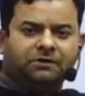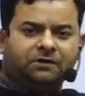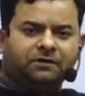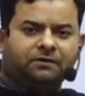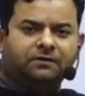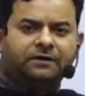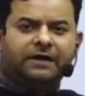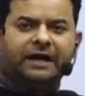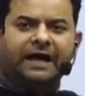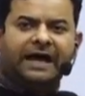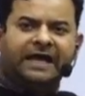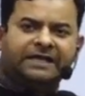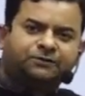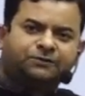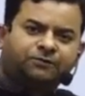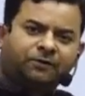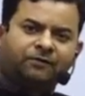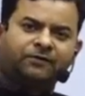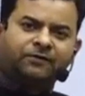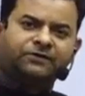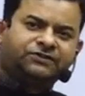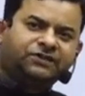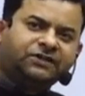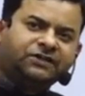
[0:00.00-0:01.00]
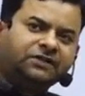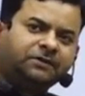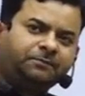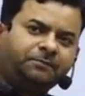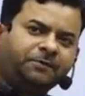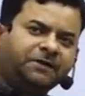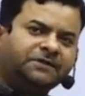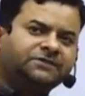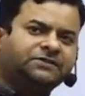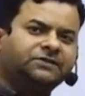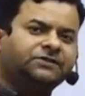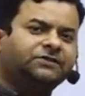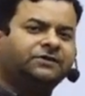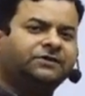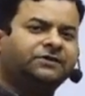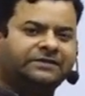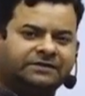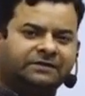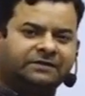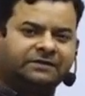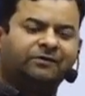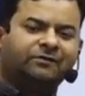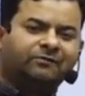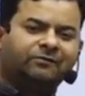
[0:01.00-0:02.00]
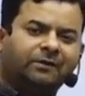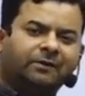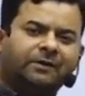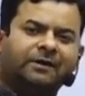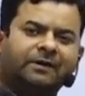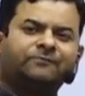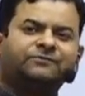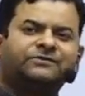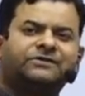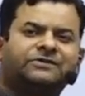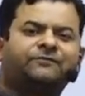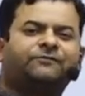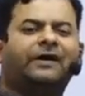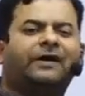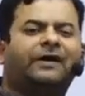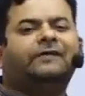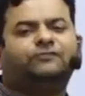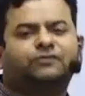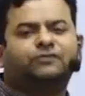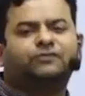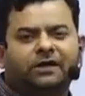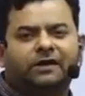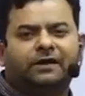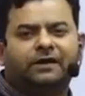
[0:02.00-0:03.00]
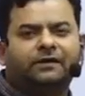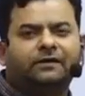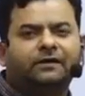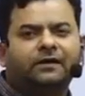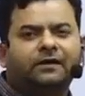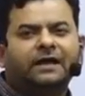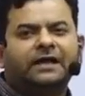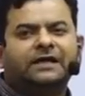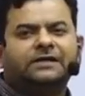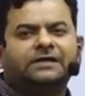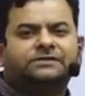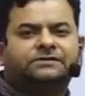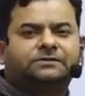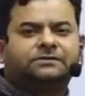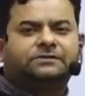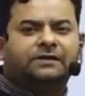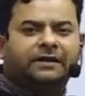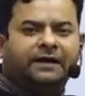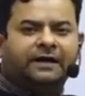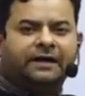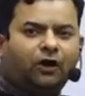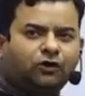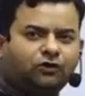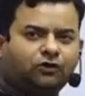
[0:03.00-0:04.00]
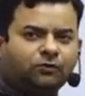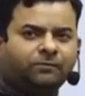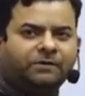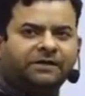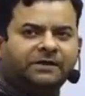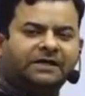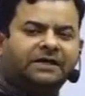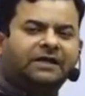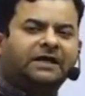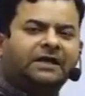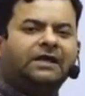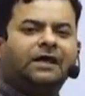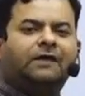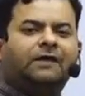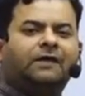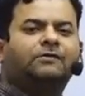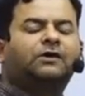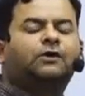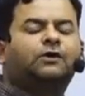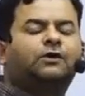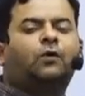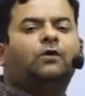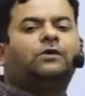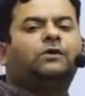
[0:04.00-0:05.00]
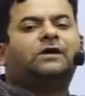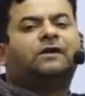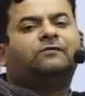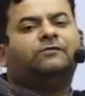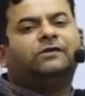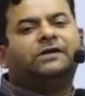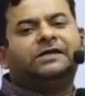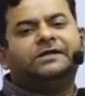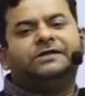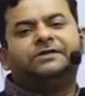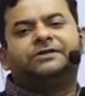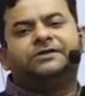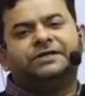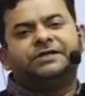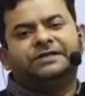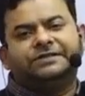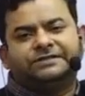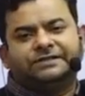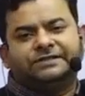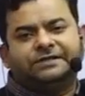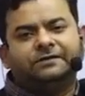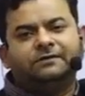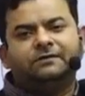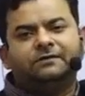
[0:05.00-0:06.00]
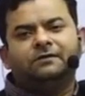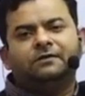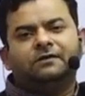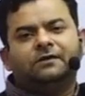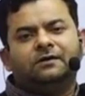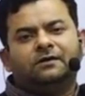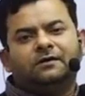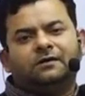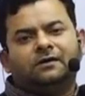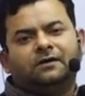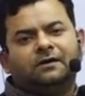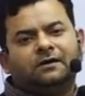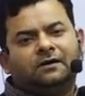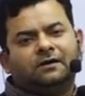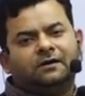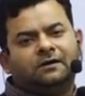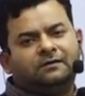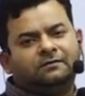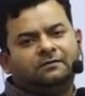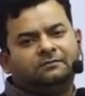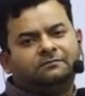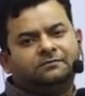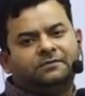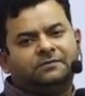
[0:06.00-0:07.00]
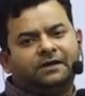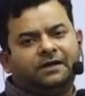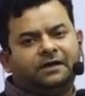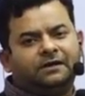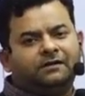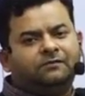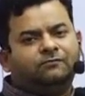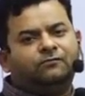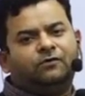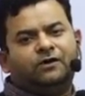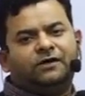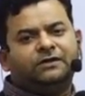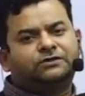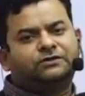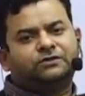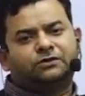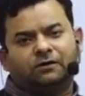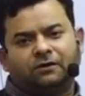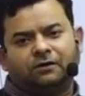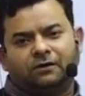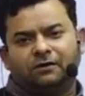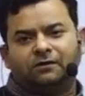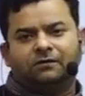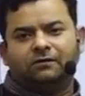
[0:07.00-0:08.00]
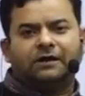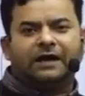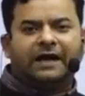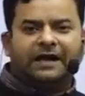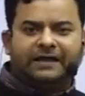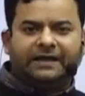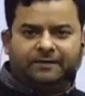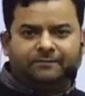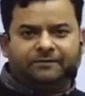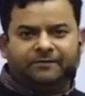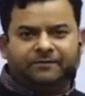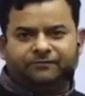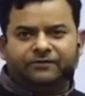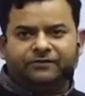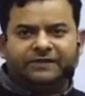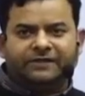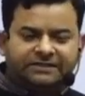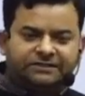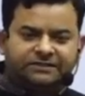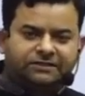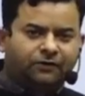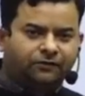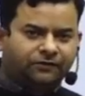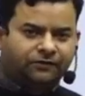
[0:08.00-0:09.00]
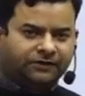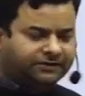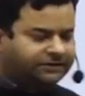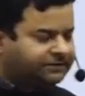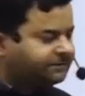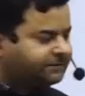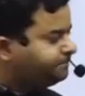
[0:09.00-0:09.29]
as our GDP is increasing, when we become say 5 trillion, automatically our quota will increase in what is called IMF. That's how it is.